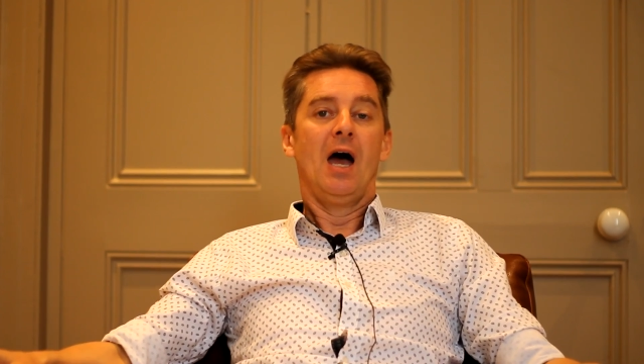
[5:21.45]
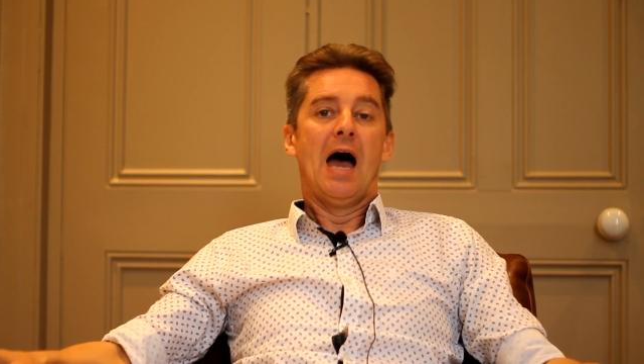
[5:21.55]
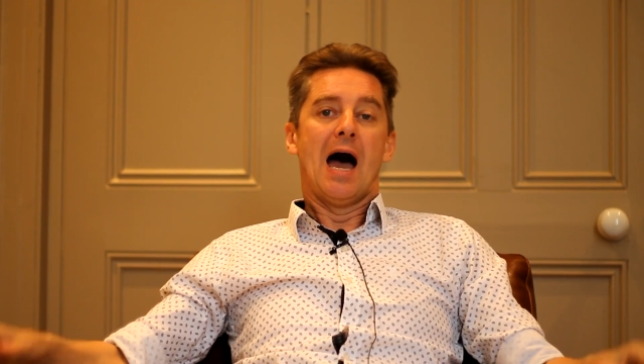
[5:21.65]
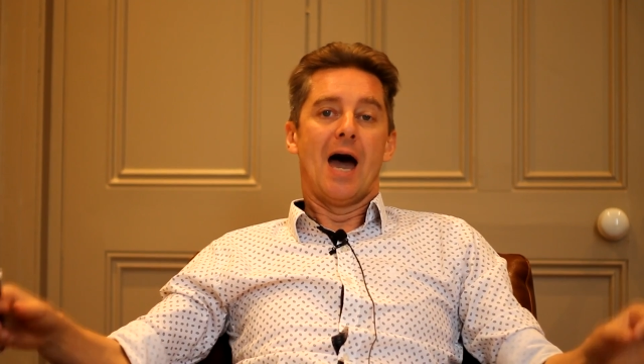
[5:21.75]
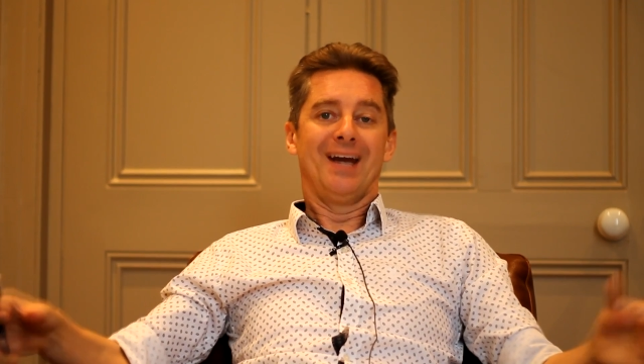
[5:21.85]

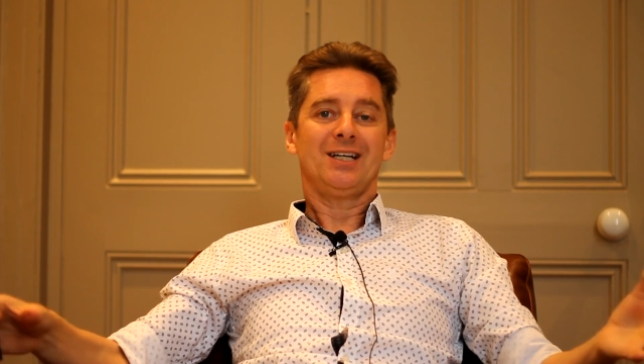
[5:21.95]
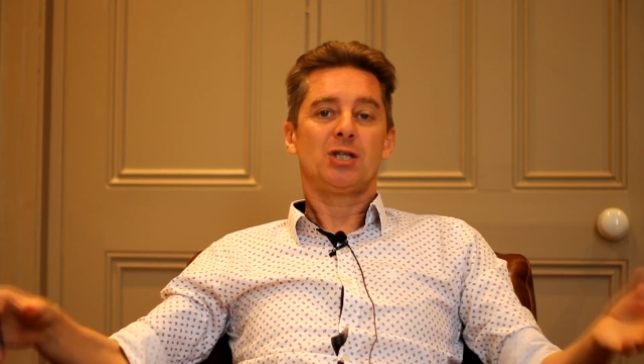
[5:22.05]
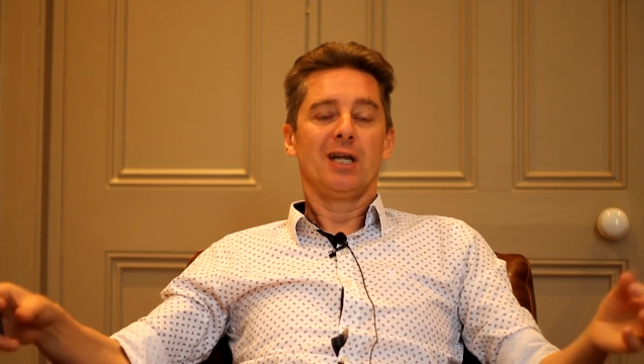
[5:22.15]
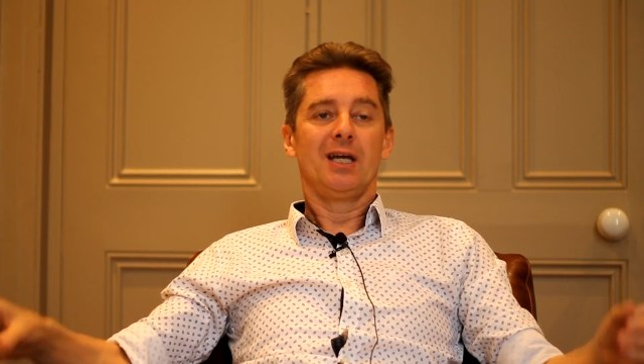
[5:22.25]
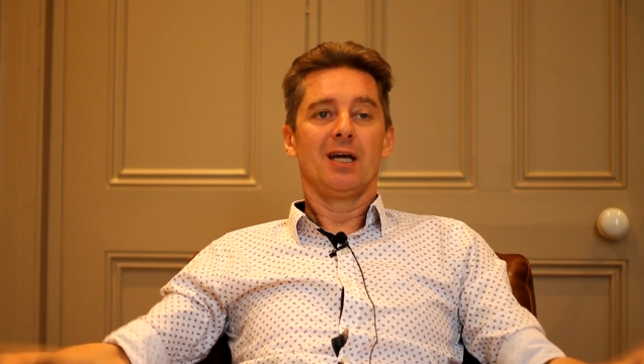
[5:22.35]
And
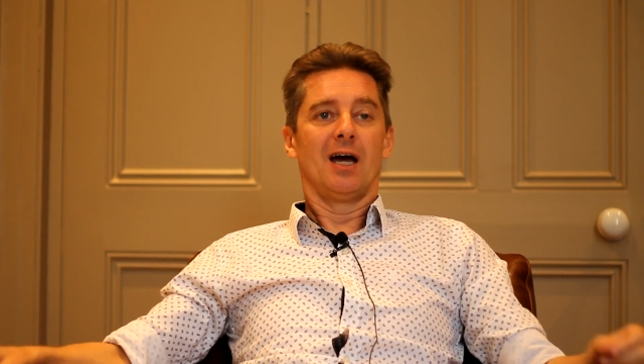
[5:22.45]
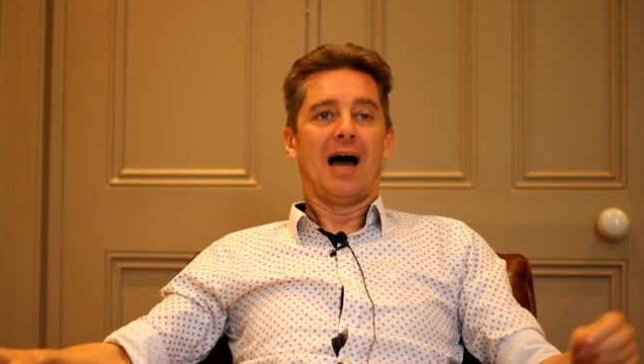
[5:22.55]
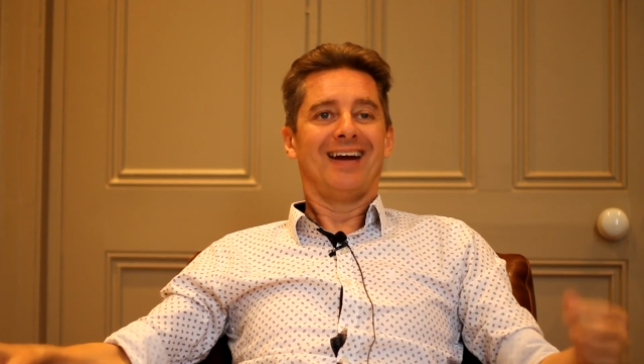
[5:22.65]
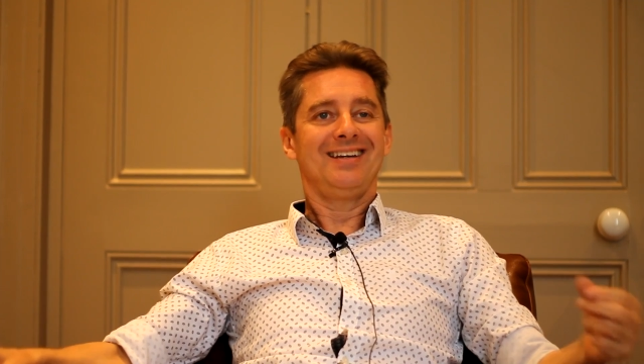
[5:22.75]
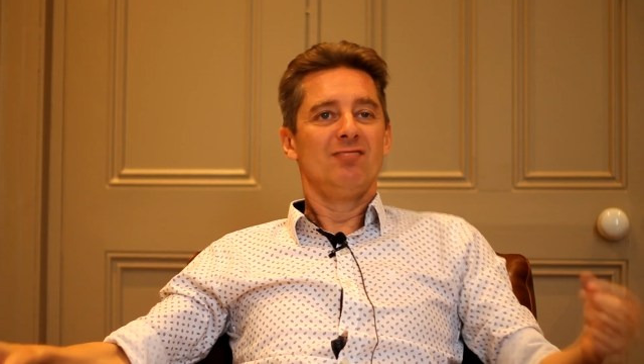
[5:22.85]
actually, I
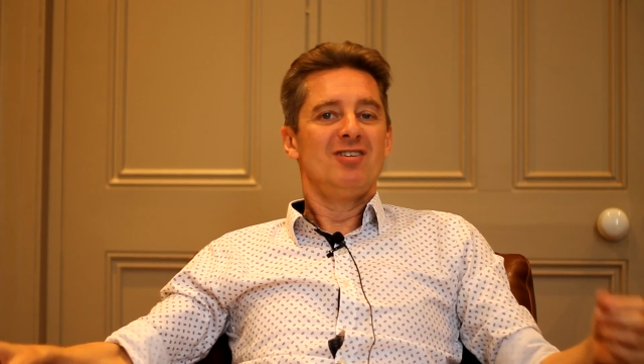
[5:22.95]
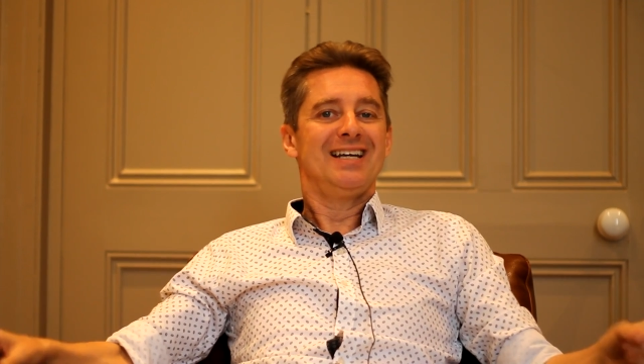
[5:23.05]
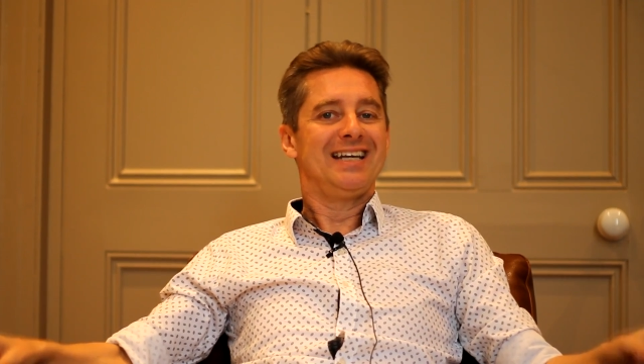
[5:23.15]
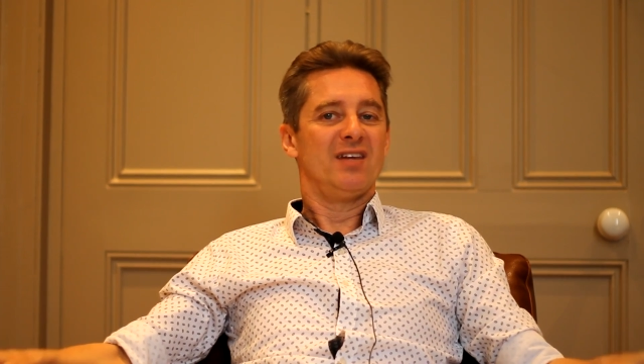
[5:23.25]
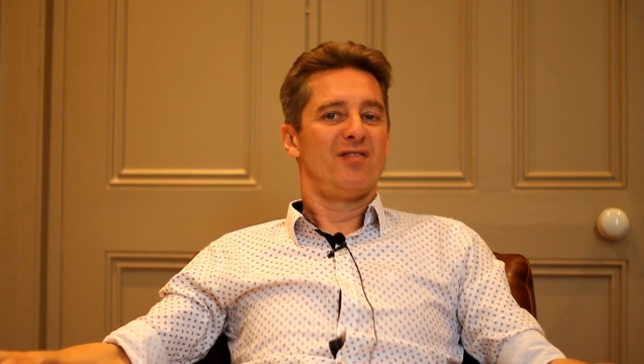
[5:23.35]
didn't
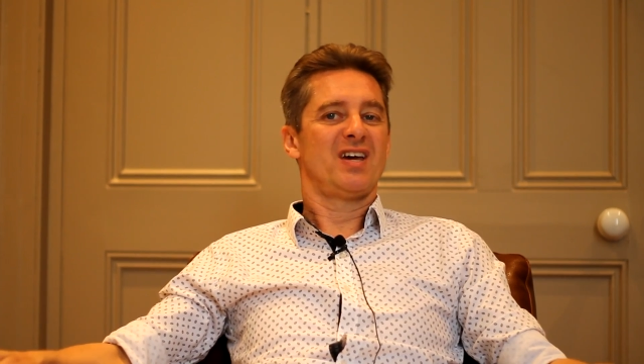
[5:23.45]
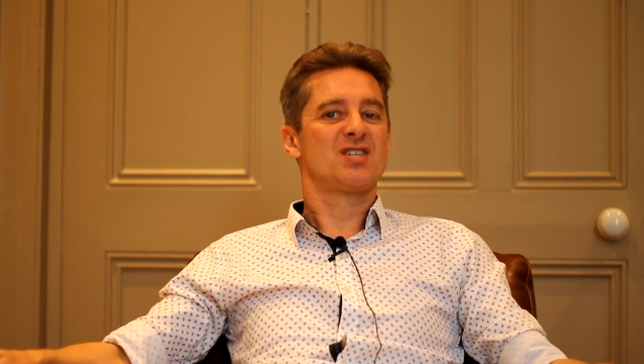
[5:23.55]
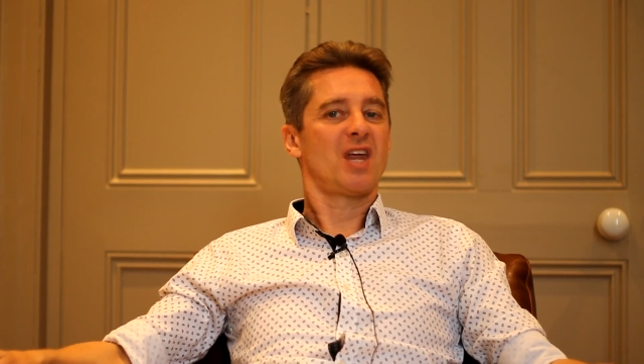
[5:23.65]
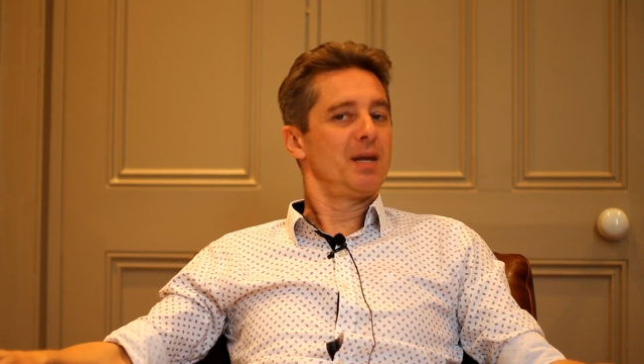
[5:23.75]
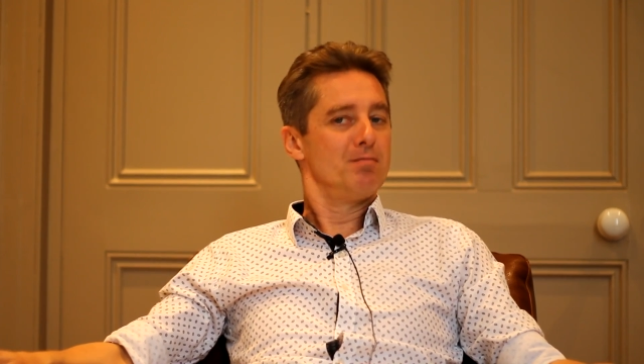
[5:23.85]
really invest
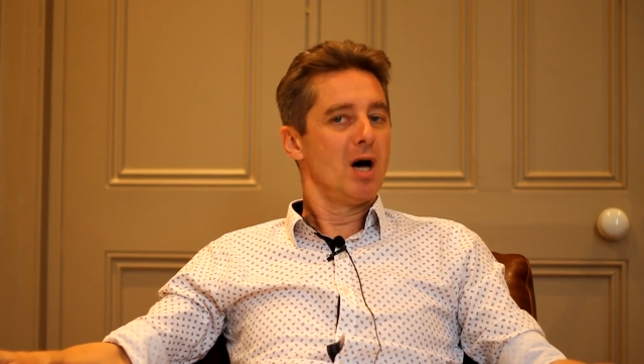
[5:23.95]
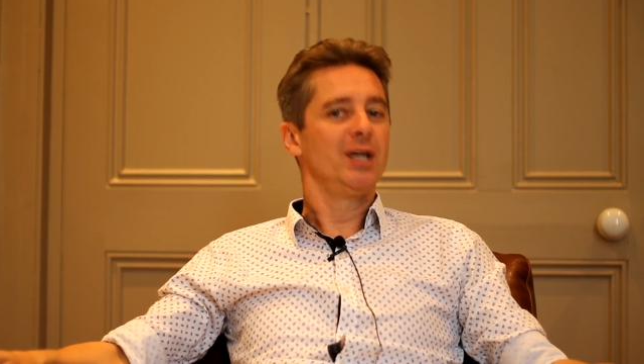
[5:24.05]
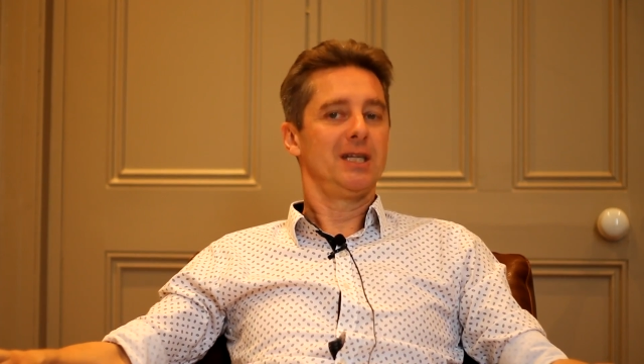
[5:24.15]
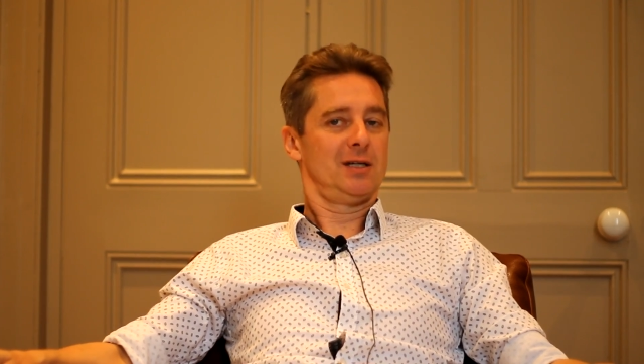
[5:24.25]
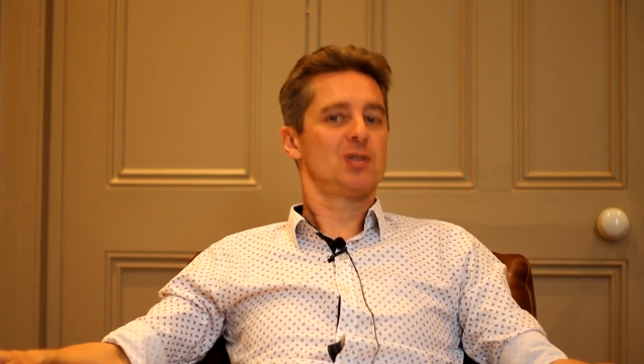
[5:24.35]
any
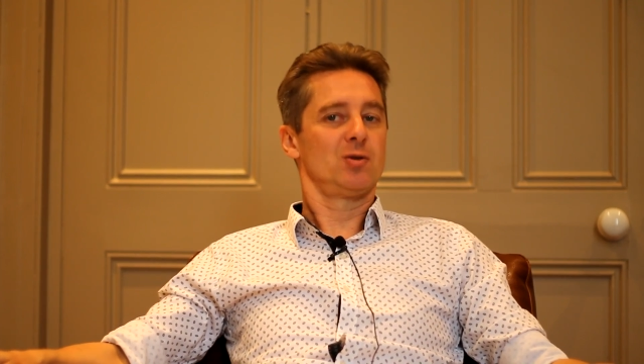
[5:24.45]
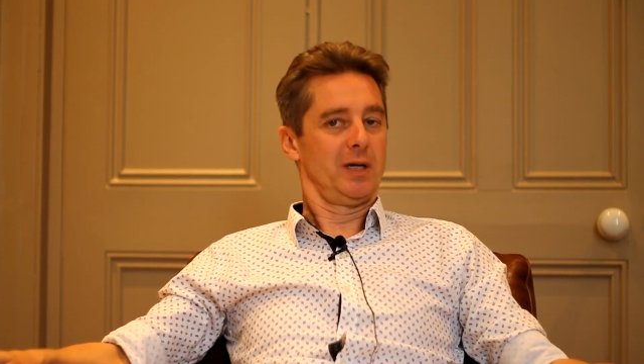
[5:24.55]
money into it.